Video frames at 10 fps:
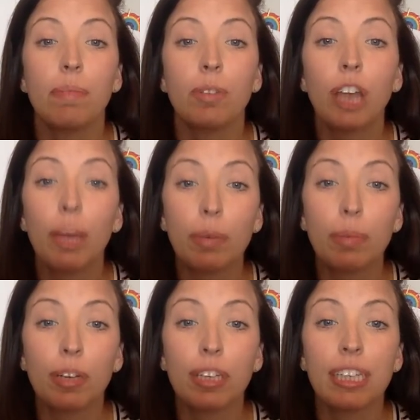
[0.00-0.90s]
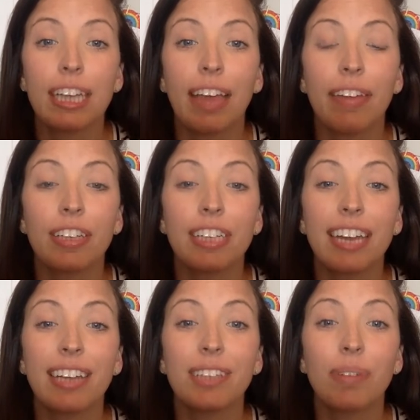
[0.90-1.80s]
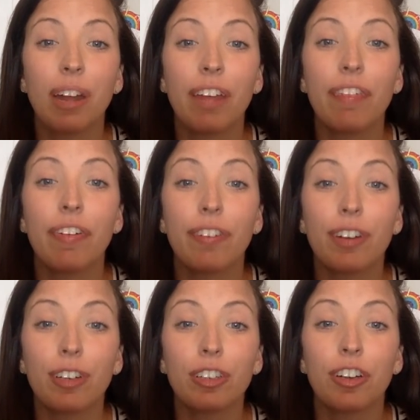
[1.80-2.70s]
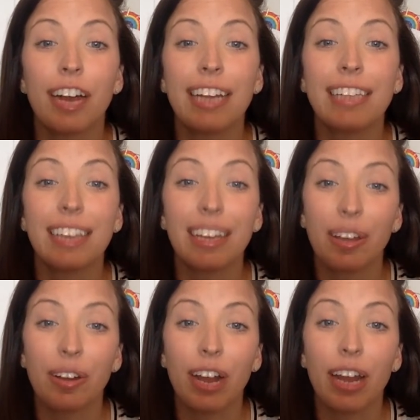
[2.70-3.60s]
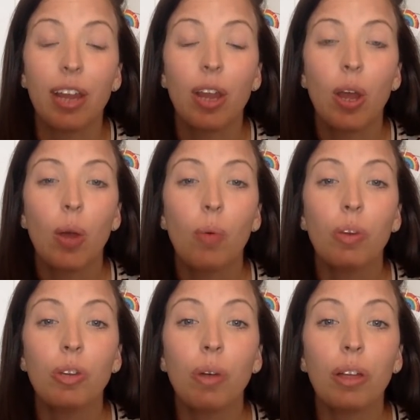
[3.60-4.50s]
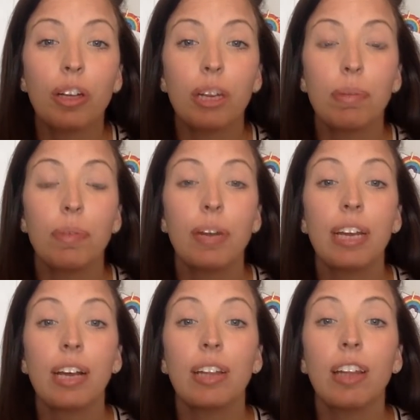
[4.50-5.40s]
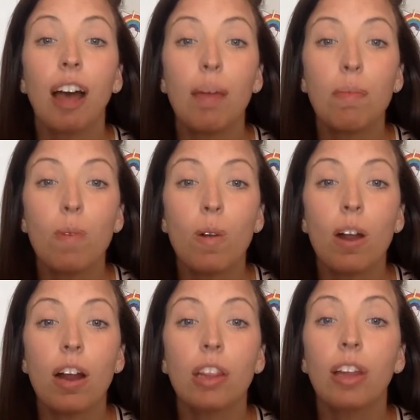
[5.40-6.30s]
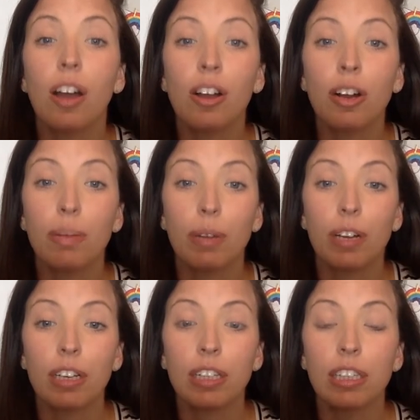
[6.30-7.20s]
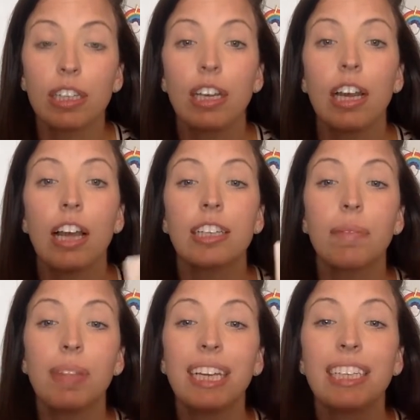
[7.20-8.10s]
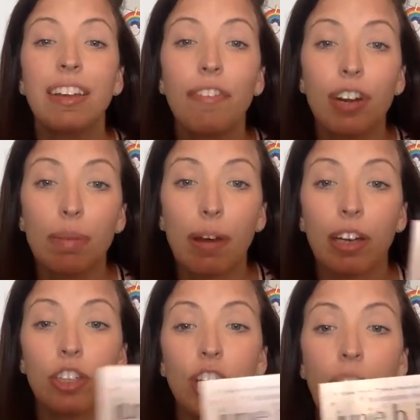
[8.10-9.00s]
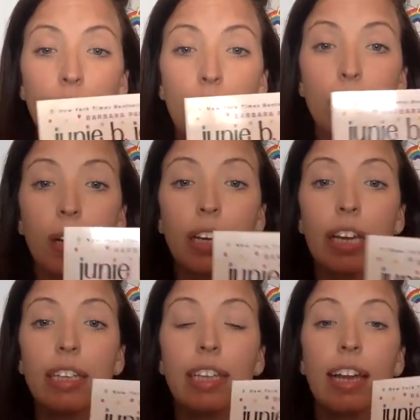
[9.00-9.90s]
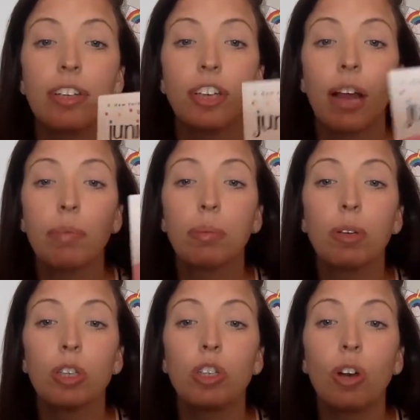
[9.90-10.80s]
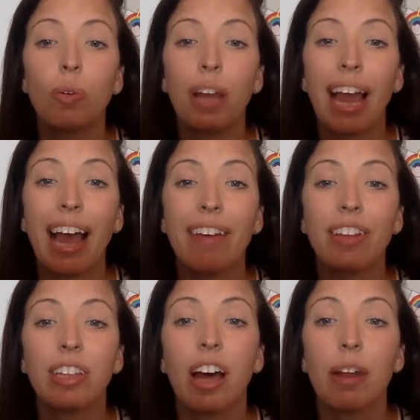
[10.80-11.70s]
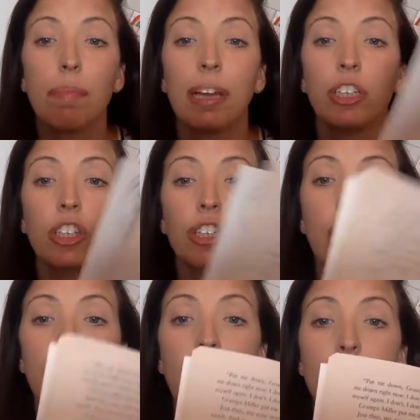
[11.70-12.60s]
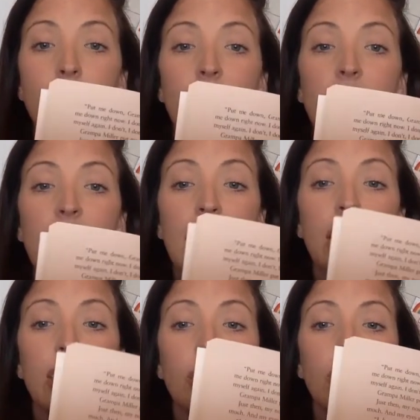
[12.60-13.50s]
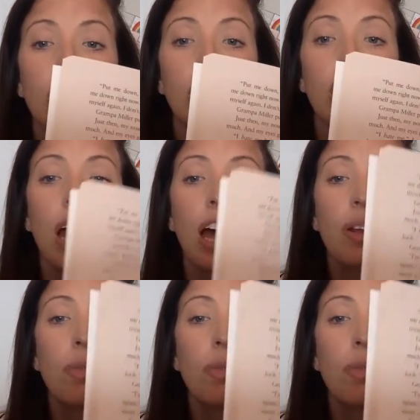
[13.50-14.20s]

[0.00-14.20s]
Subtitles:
chapter books together to get us ready for first grade and second grade when you all are going to be reading a lot more longer books. Something different about a chapter book is that chapter books don't have a lot of pictures in them. So there's a lot of